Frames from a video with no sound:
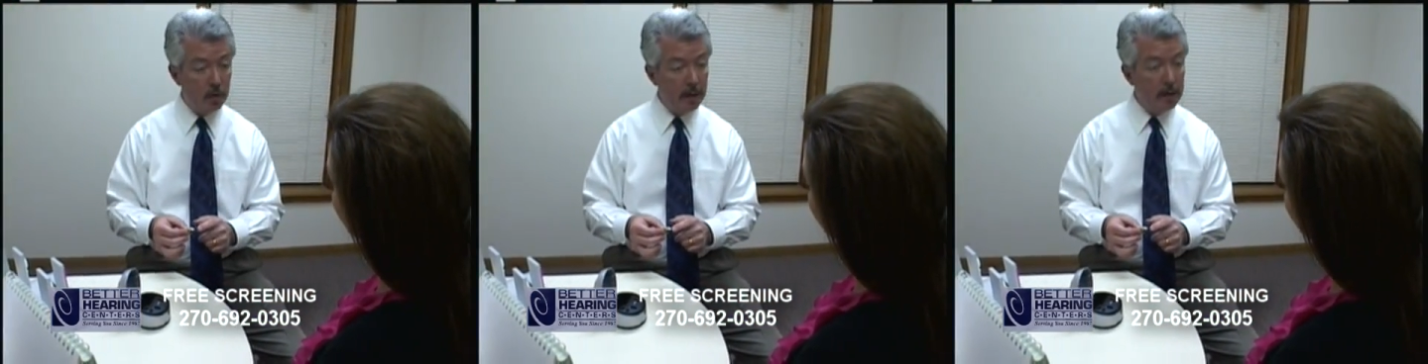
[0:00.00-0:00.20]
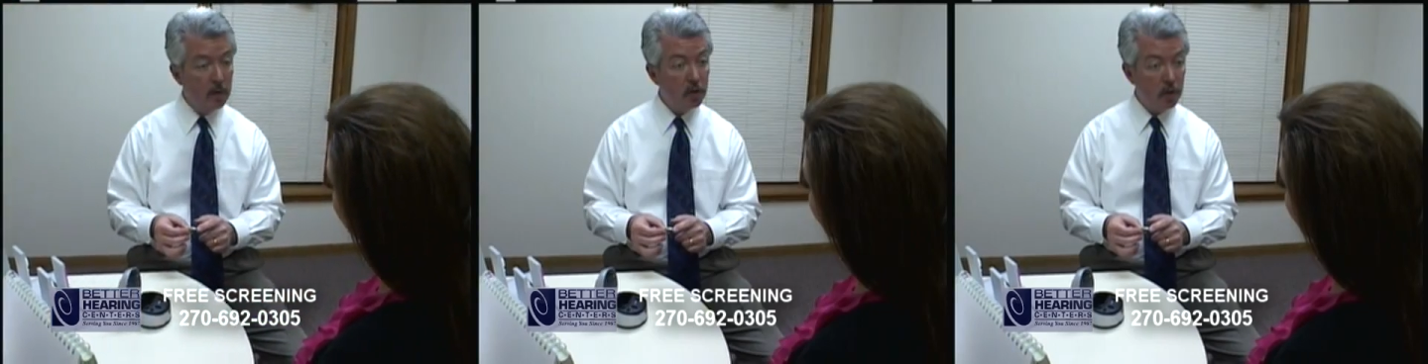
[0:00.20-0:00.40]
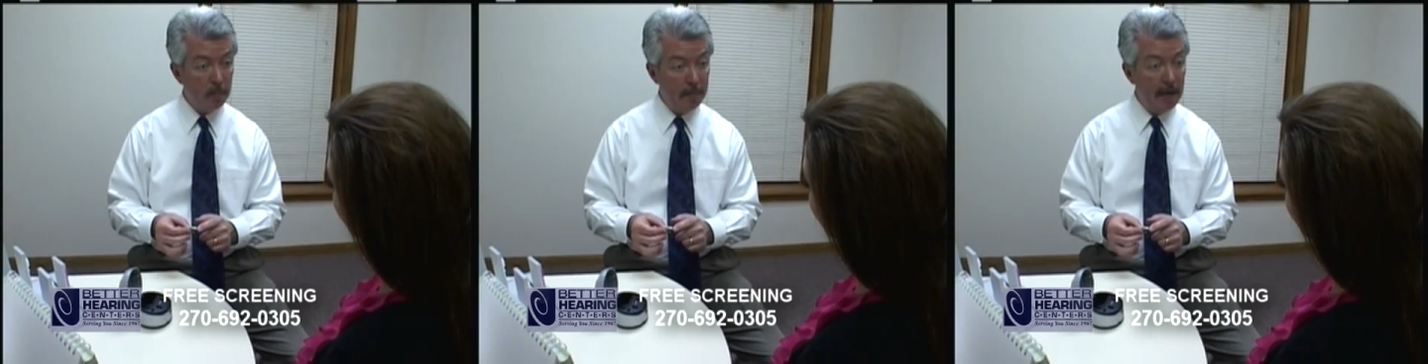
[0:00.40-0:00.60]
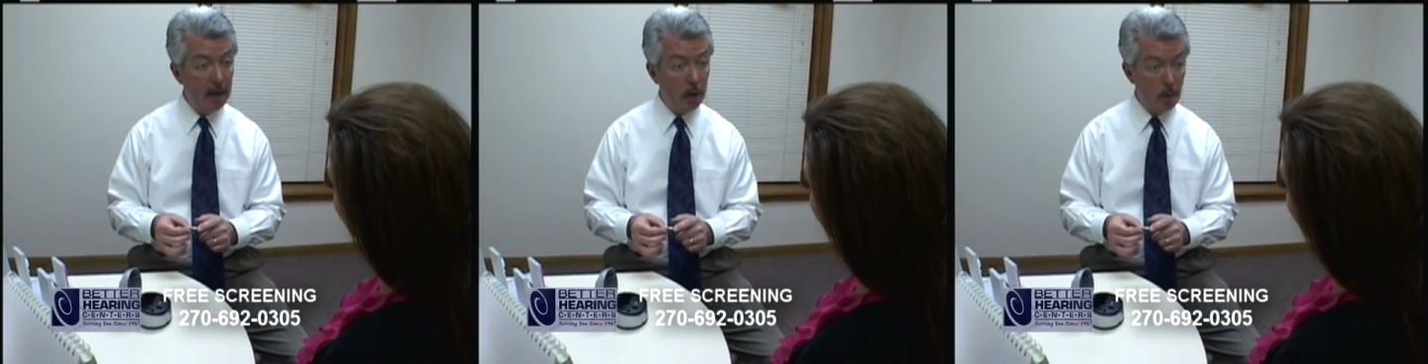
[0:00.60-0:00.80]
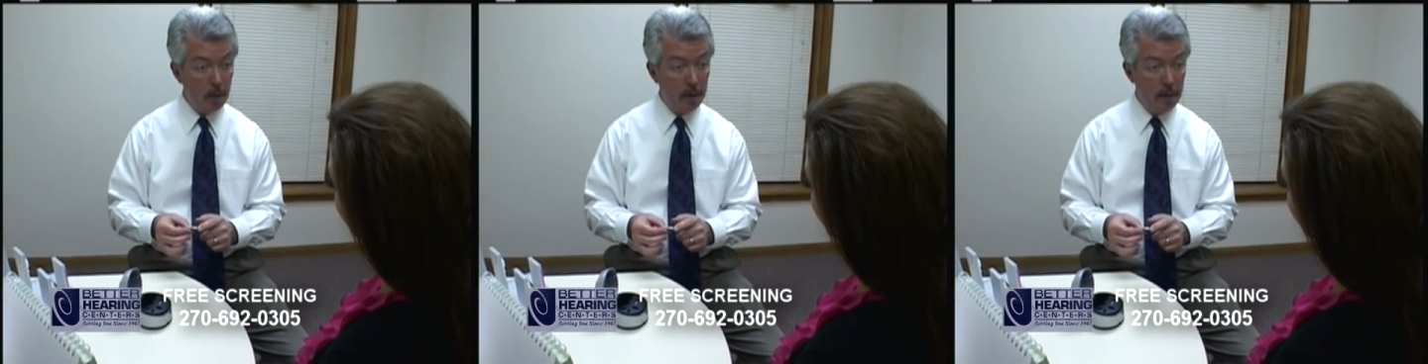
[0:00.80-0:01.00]
is that
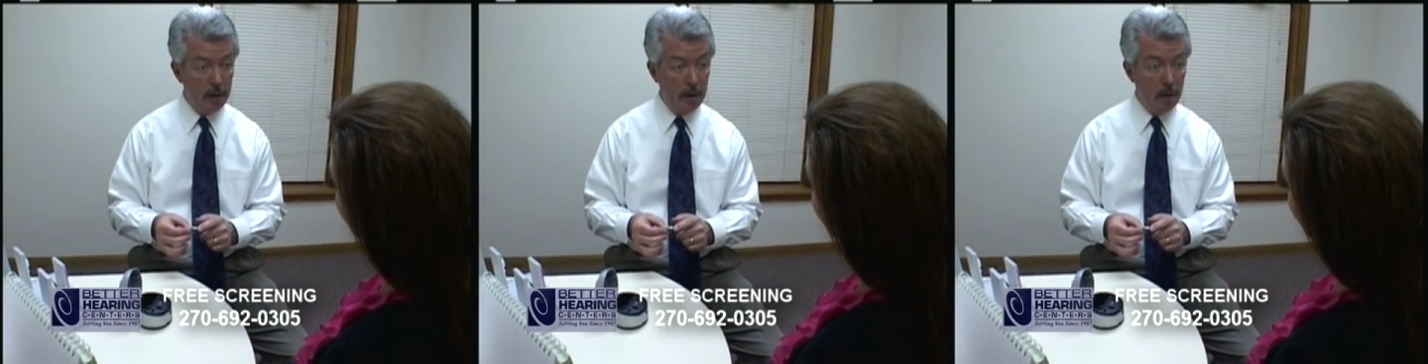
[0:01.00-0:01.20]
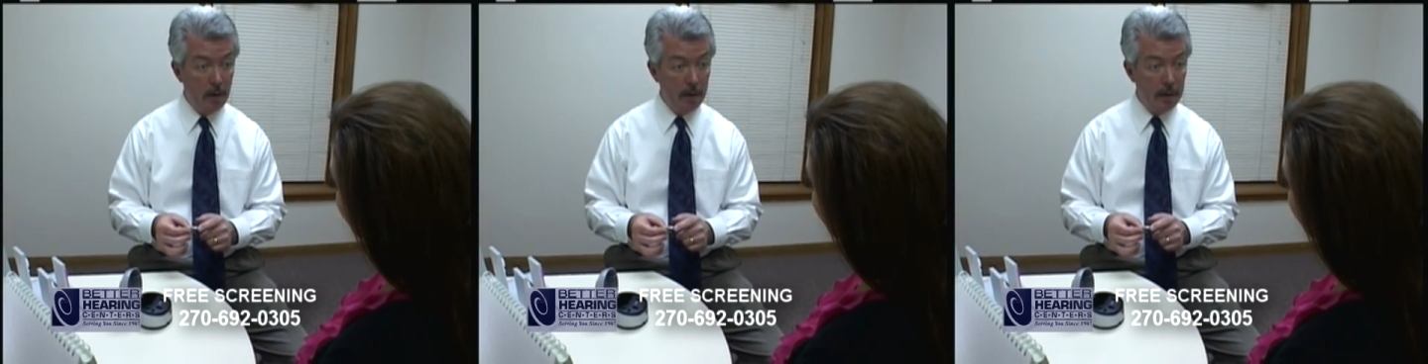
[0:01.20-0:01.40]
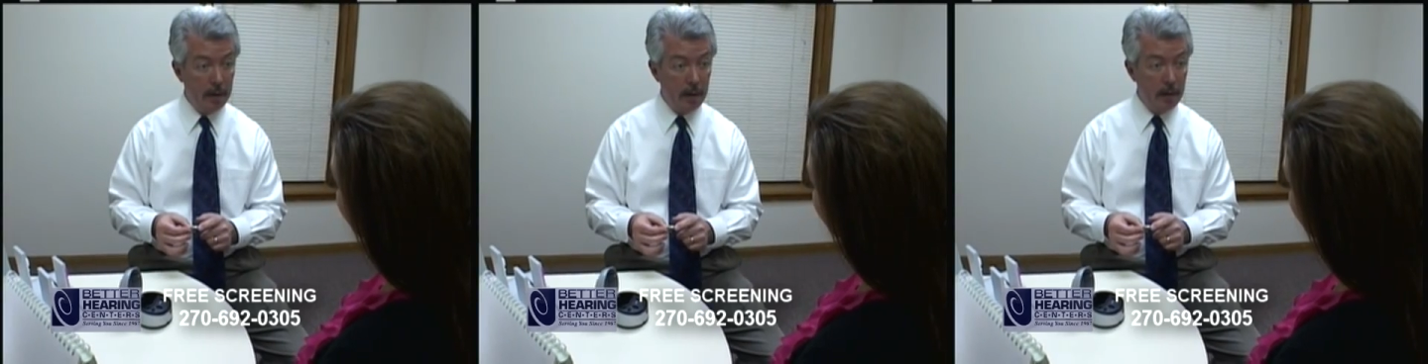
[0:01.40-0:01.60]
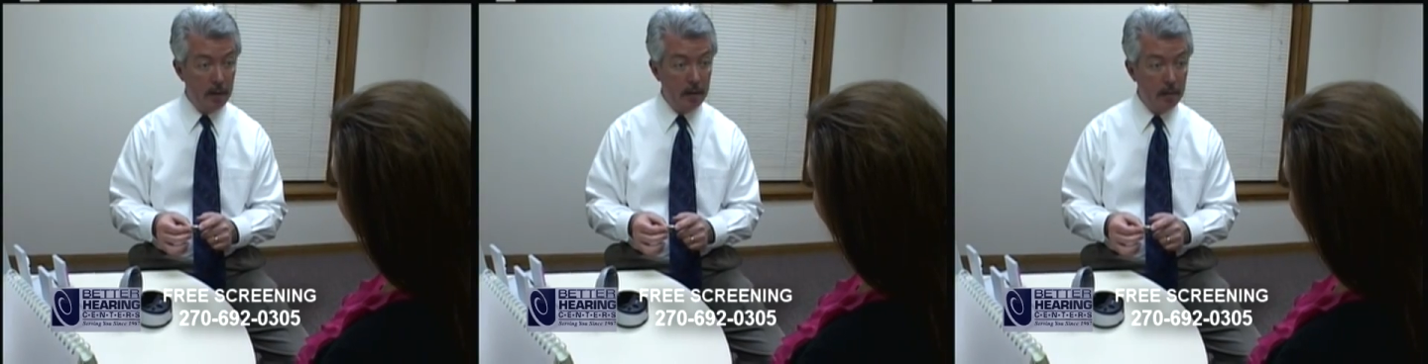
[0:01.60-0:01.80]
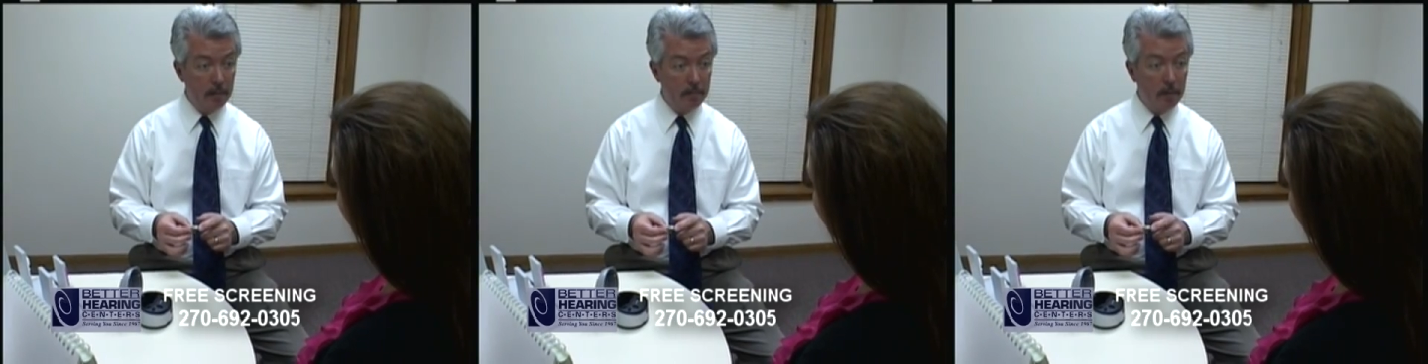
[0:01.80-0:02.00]
it's rechargeable.
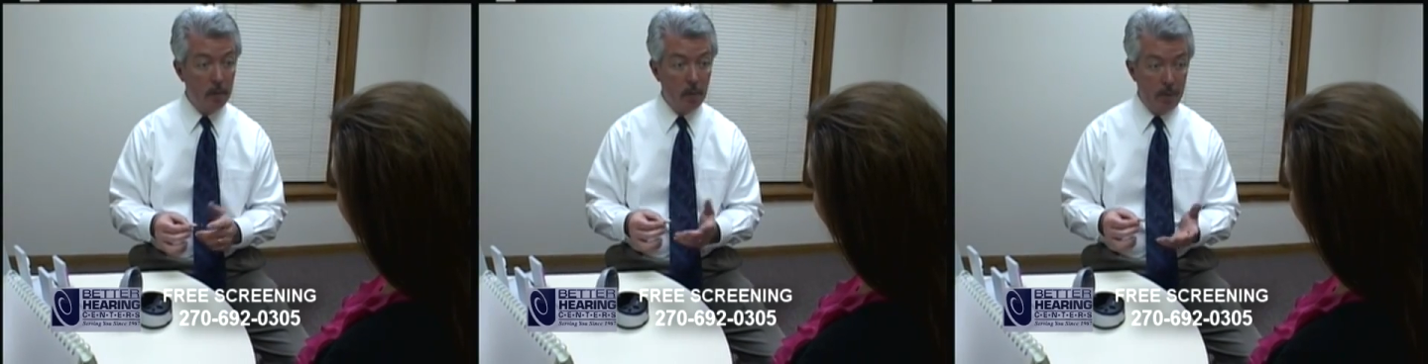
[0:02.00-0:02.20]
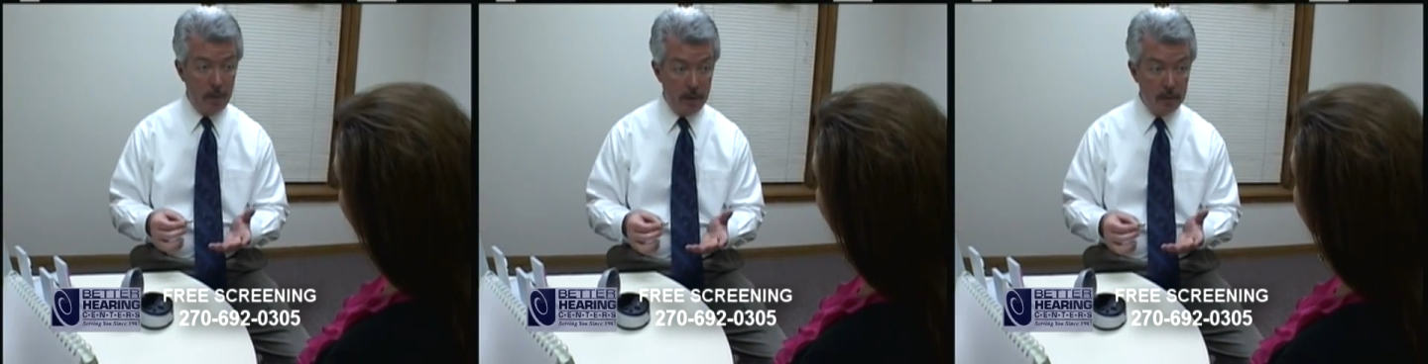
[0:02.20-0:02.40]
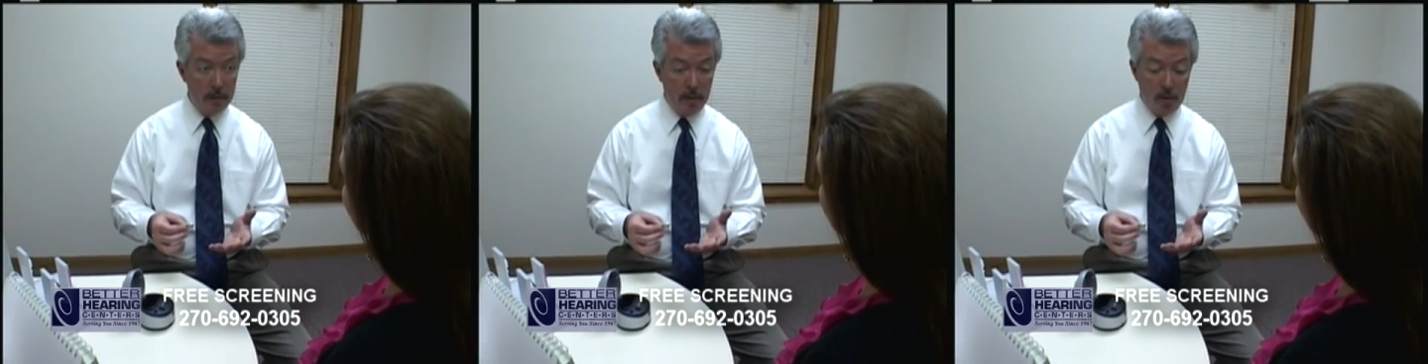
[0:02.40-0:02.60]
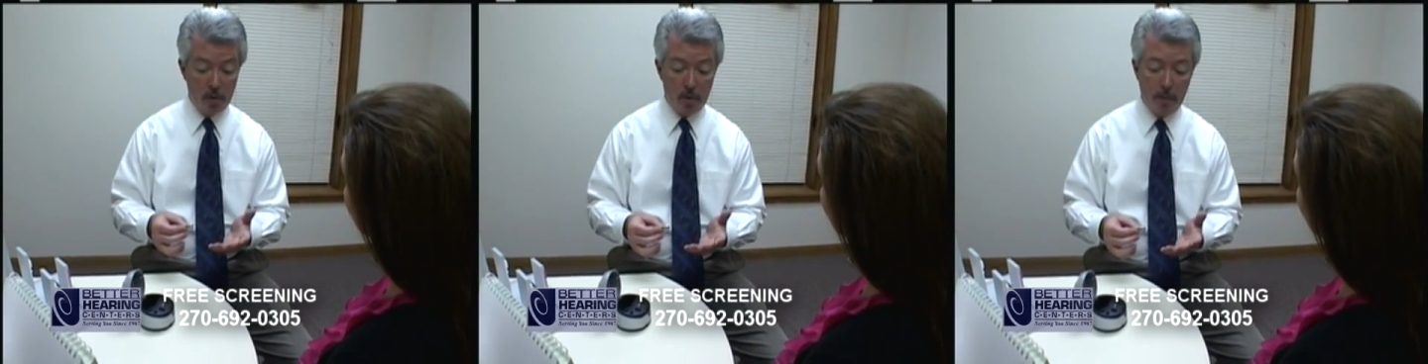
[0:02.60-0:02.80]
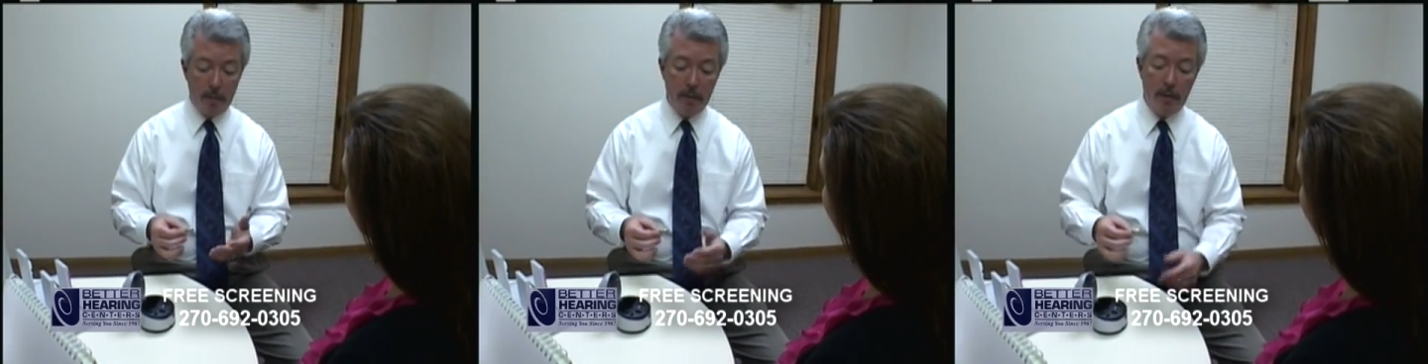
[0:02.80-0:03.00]
At the end of the
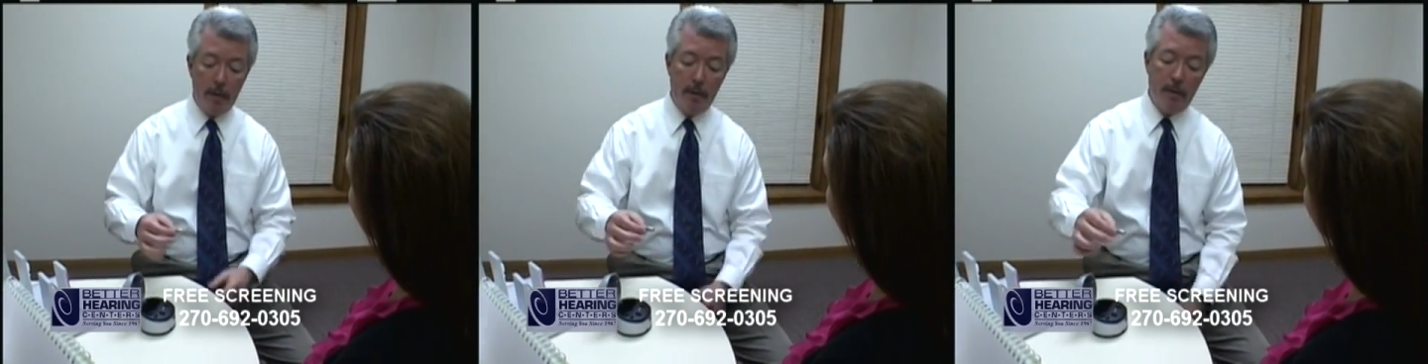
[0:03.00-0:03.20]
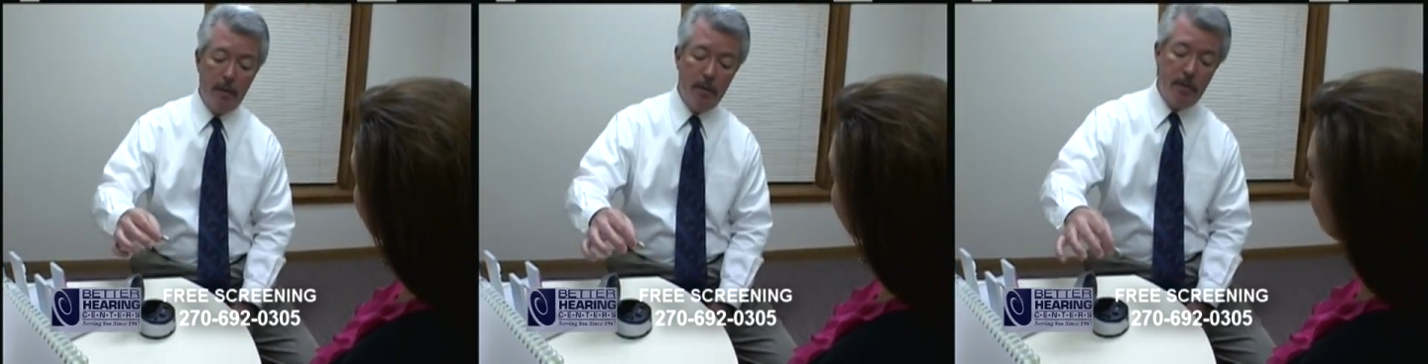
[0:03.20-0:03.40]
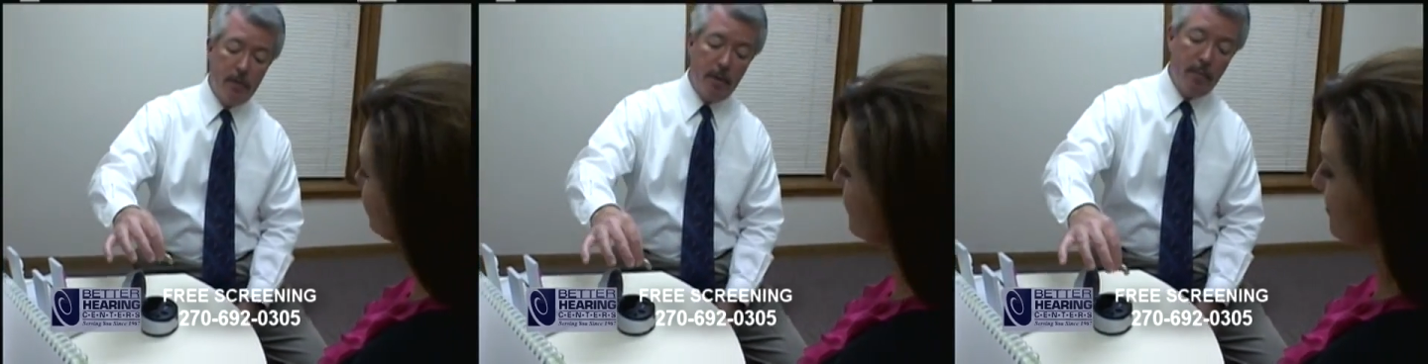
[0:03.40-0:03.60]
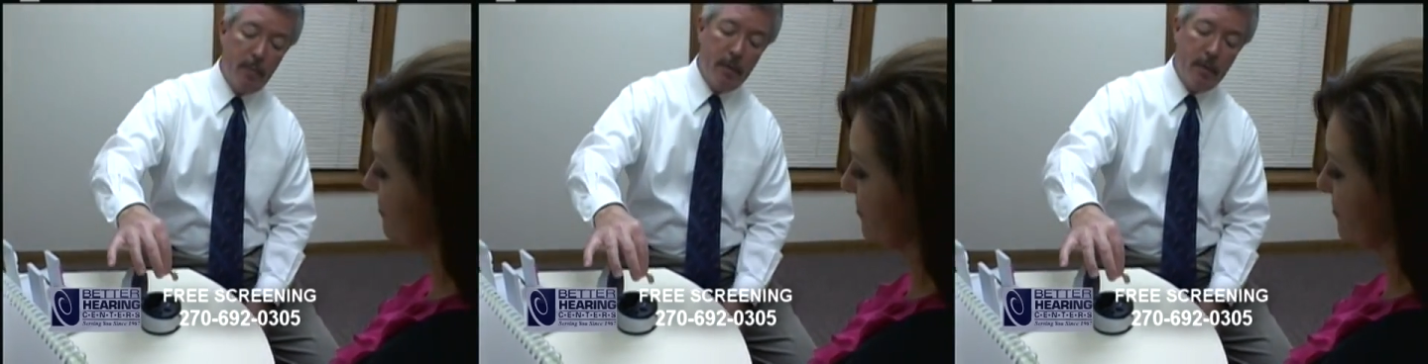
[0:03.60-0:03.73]
day, you simply